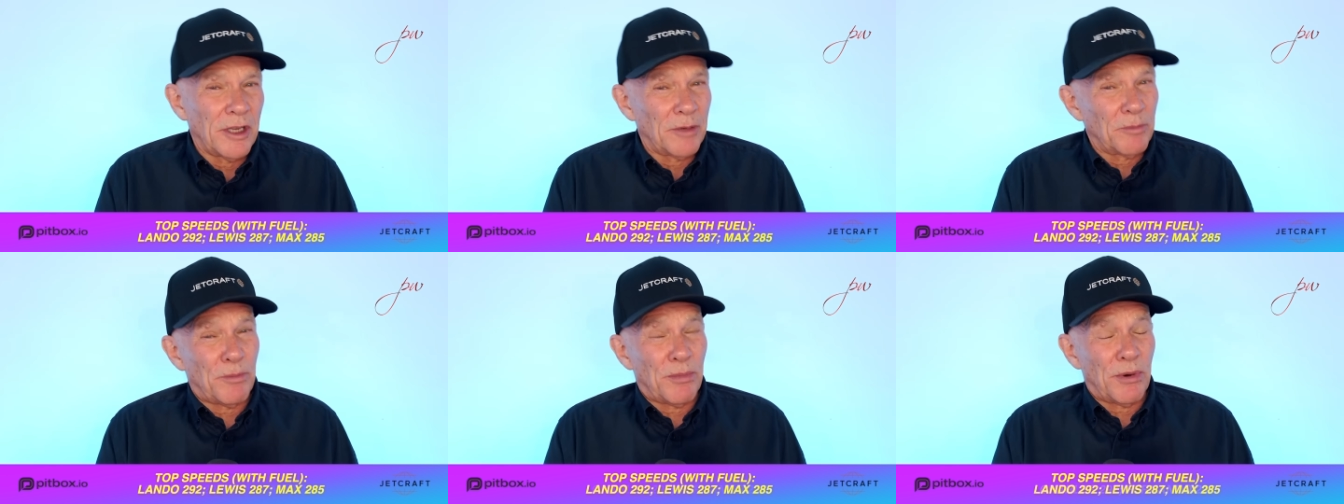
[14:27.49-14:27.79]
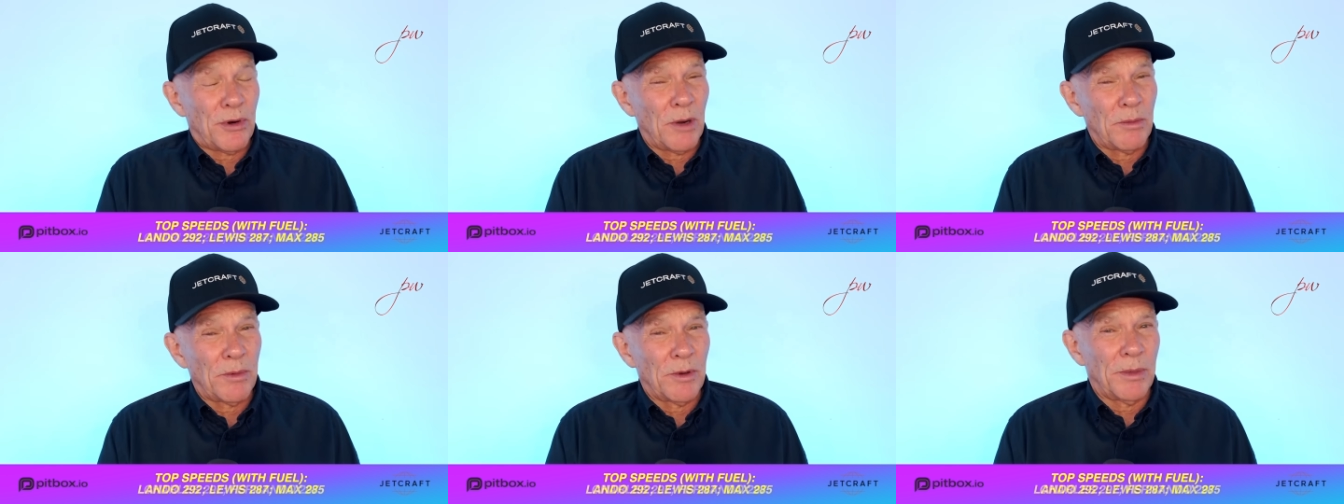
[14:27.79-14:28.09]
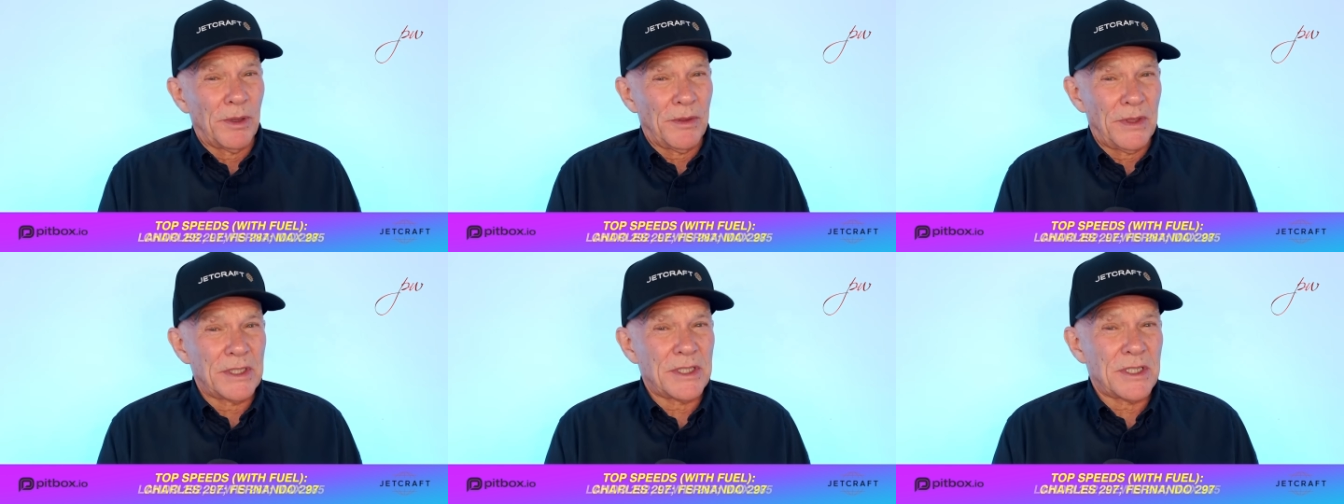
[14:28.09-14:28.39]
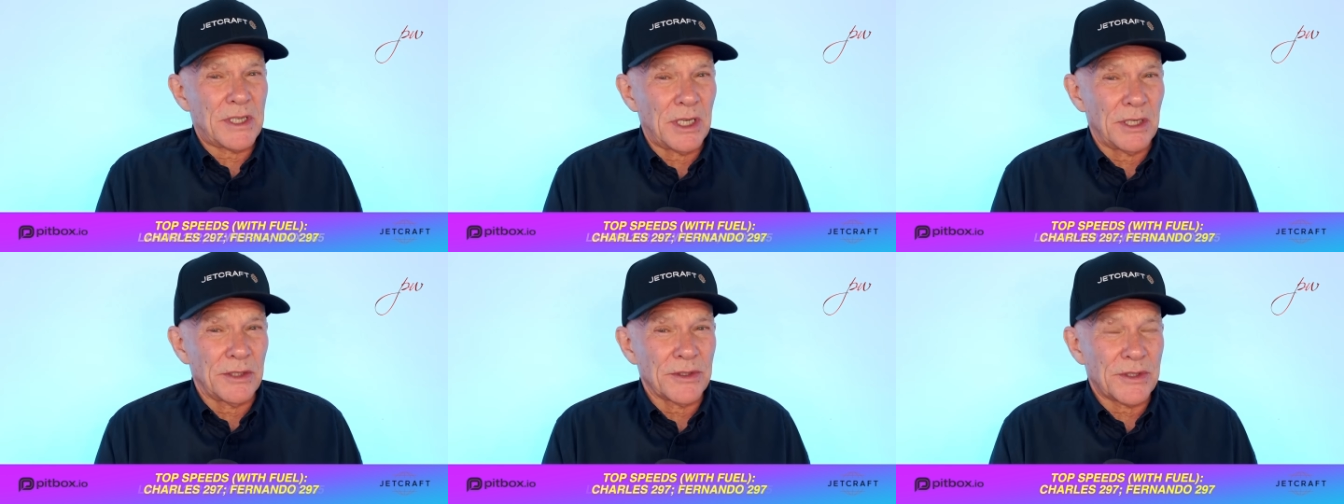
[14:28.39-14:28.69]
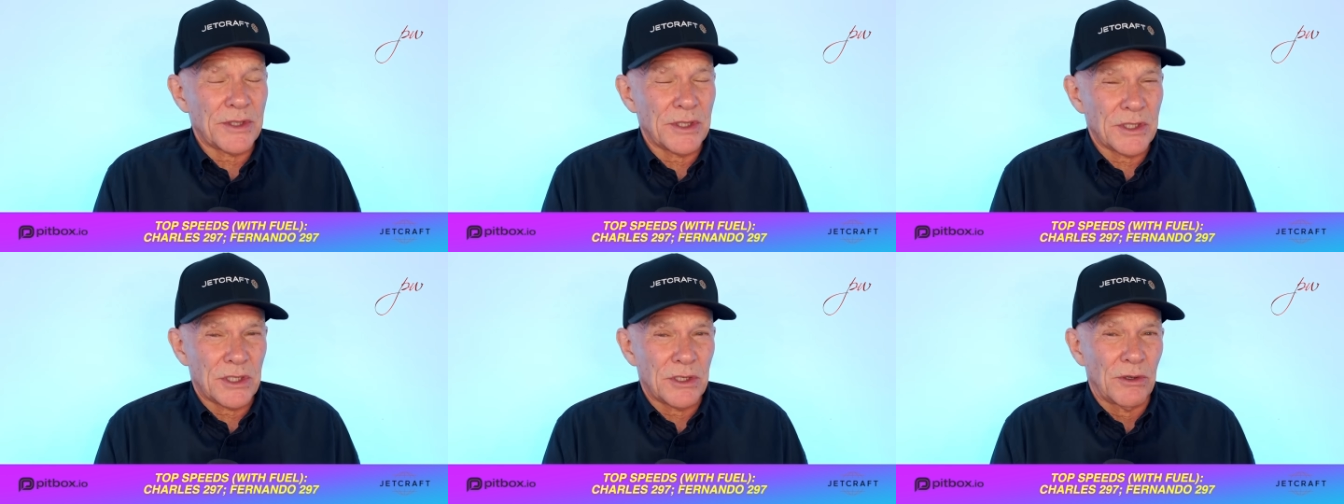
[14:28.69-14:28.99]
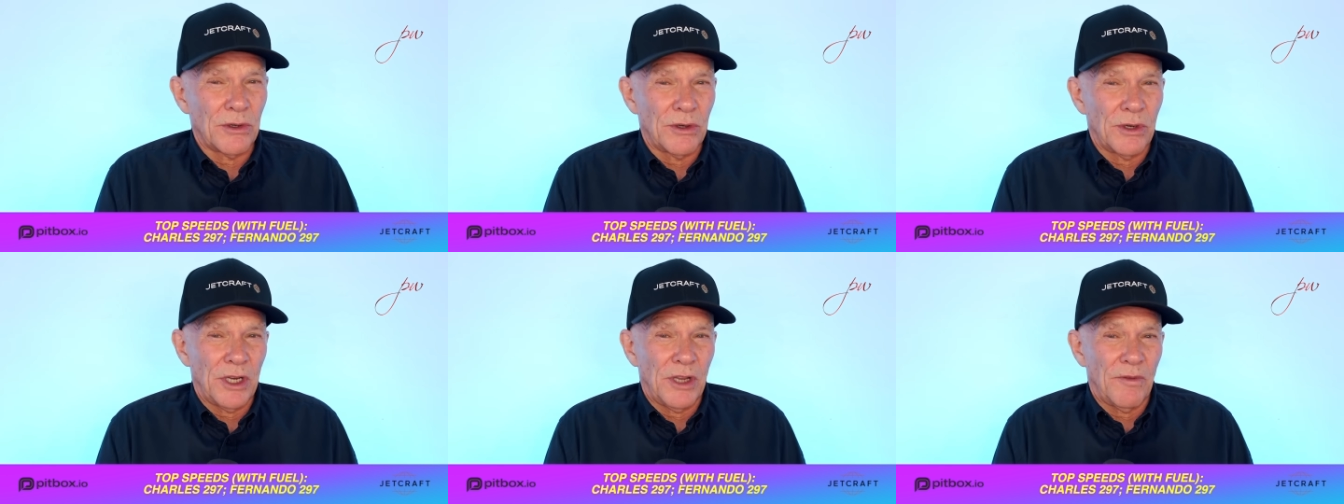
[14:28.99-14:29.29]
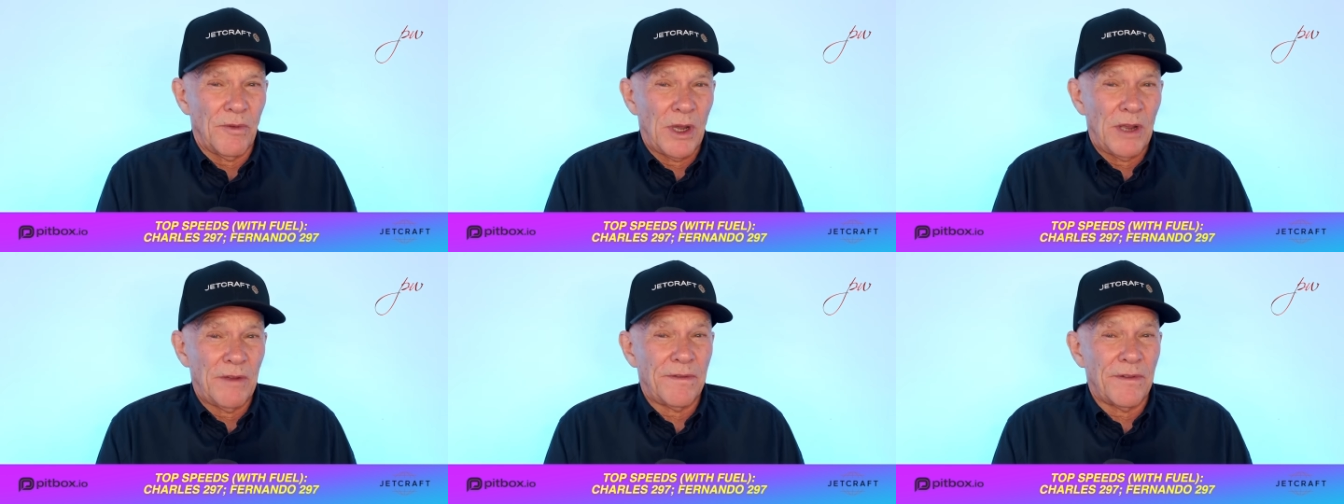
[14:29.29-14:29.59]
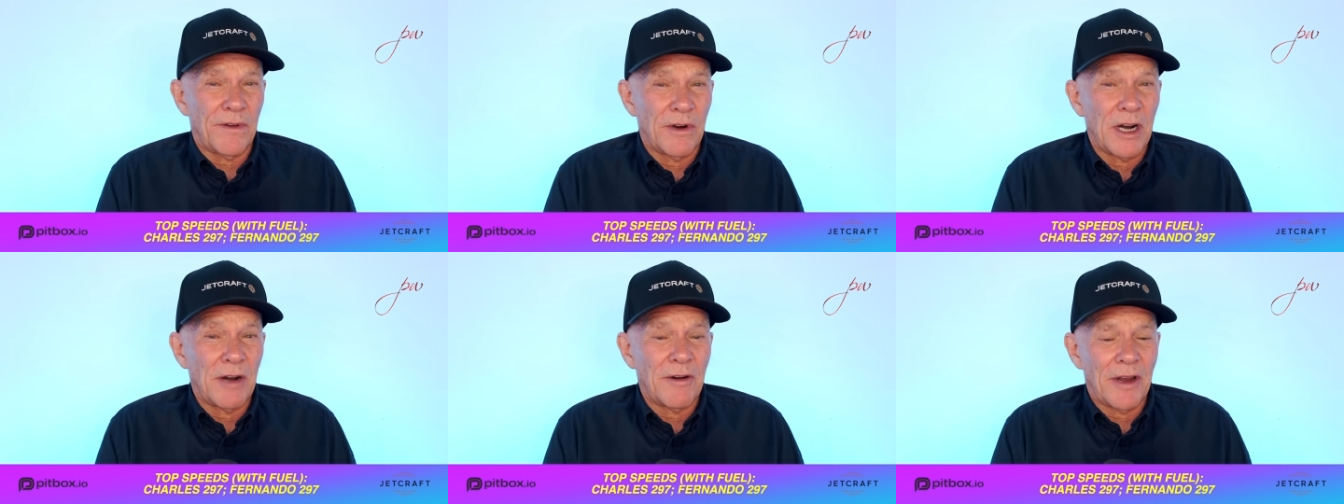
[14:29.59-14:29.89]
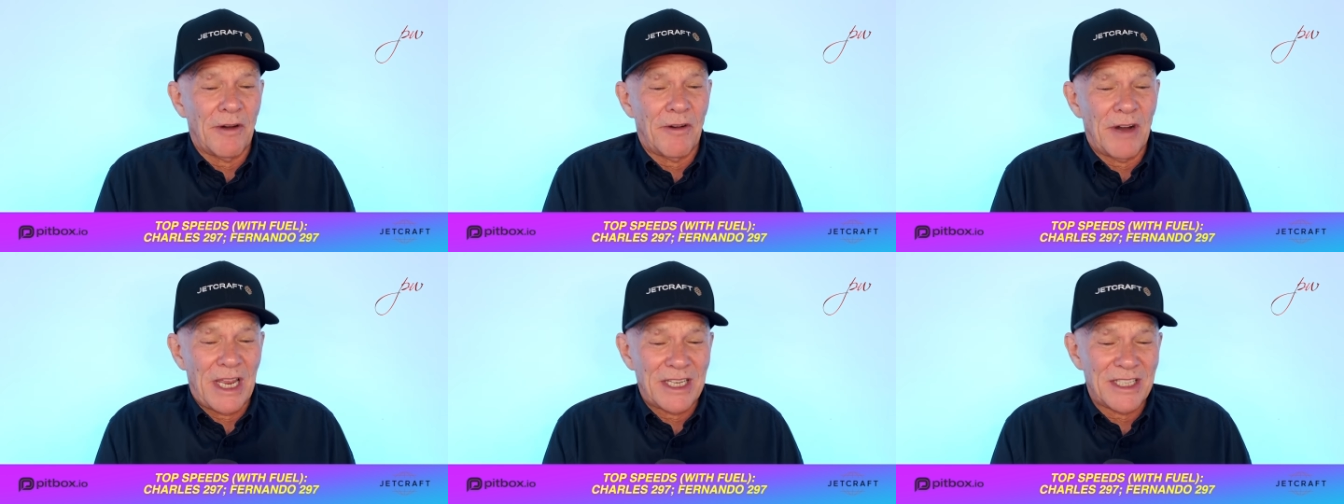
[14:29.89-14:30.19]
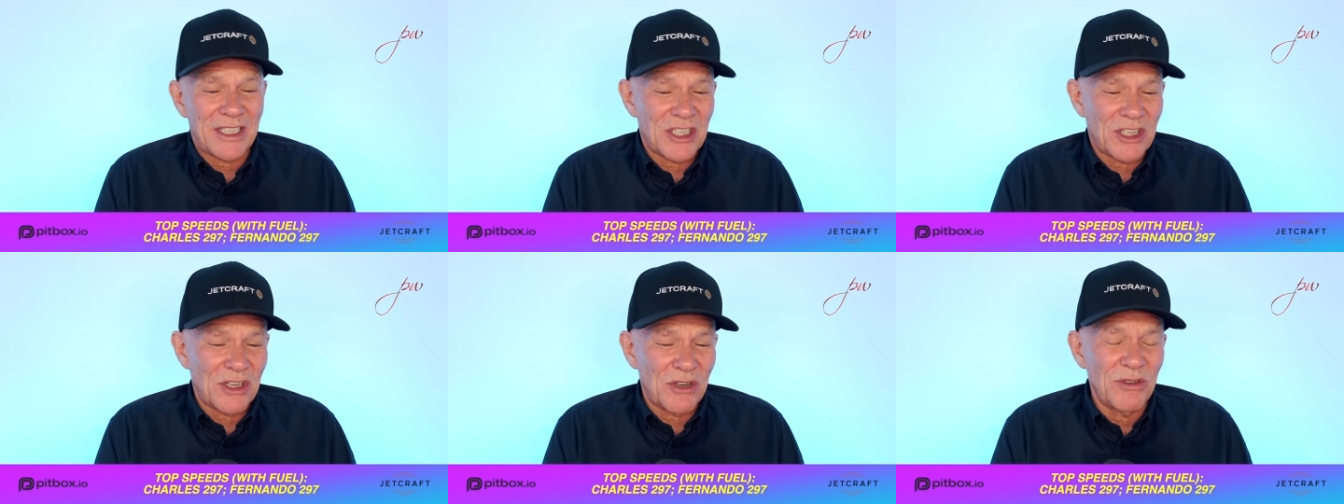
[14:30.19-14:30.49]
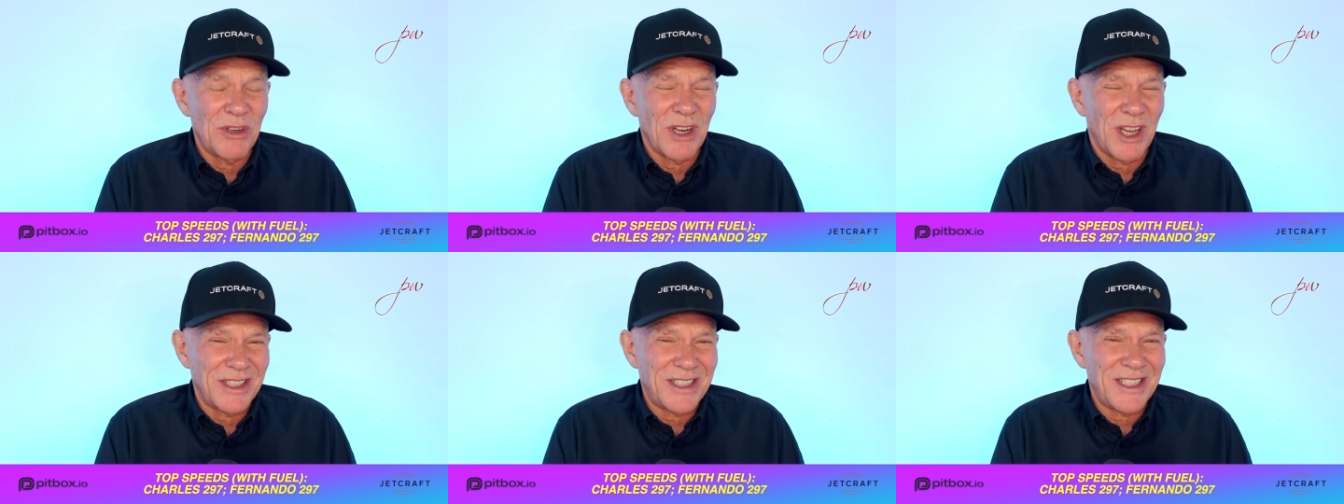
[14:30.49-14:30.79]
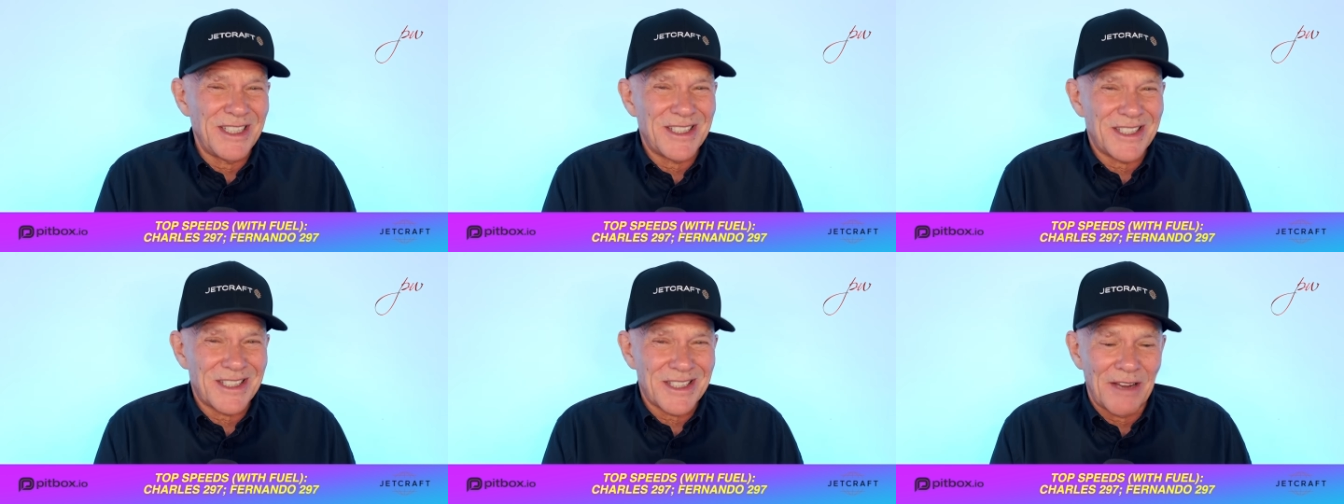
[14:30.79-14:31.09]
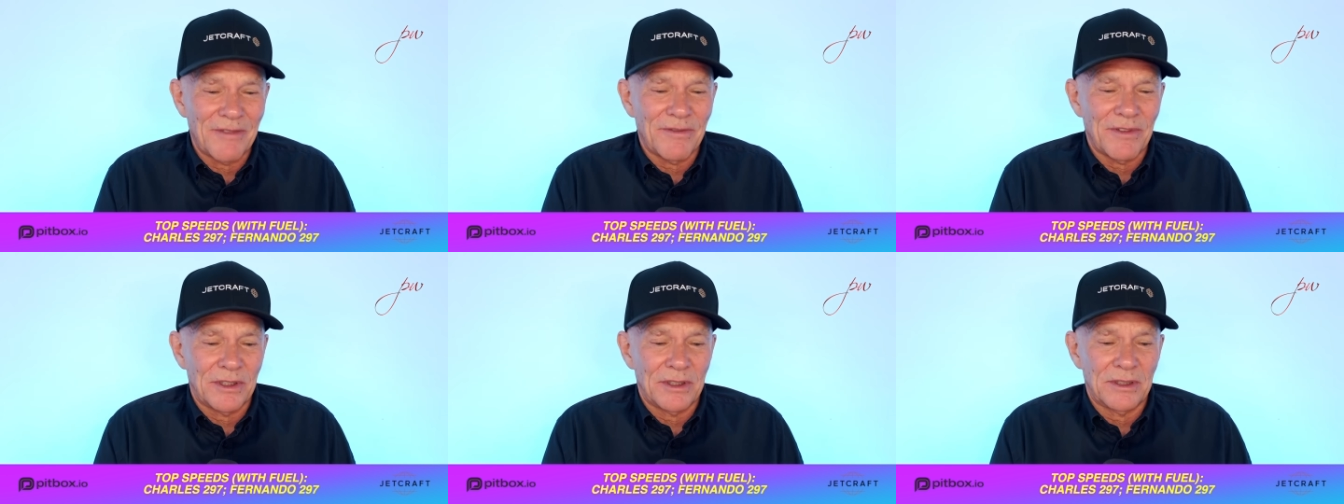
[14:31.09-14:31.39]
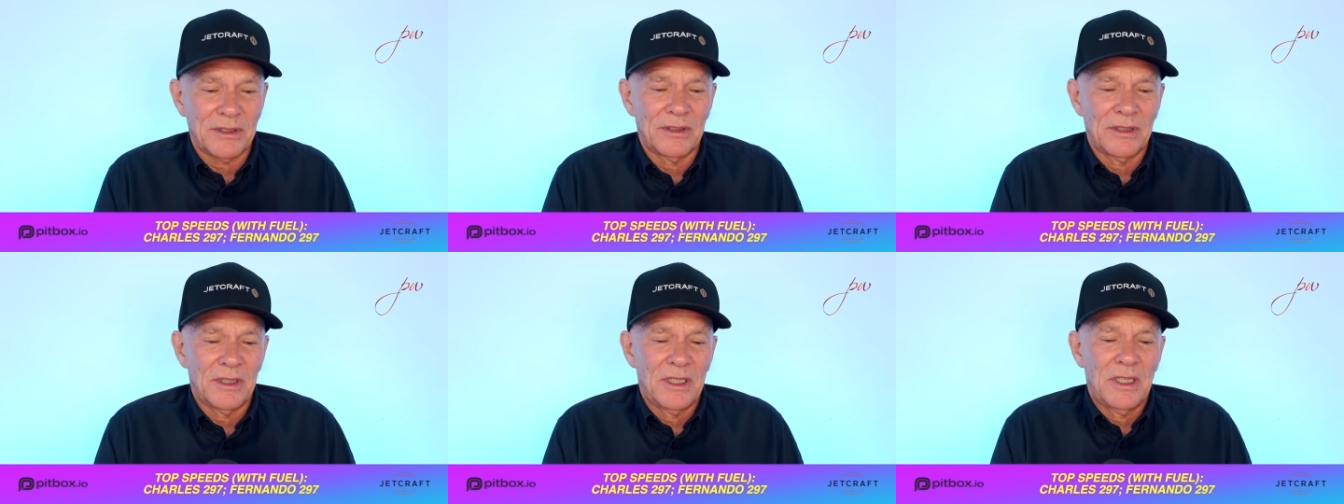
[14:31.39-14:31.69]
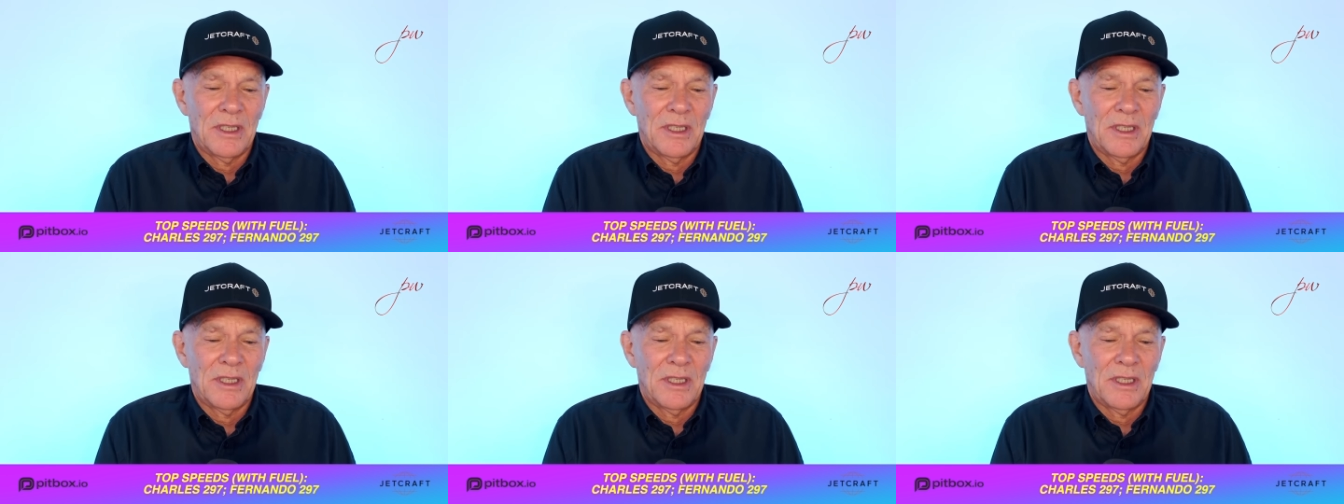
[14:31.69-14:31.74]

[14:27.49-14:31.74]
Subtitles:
and probably this tells the story of where Ferrari are at, 297.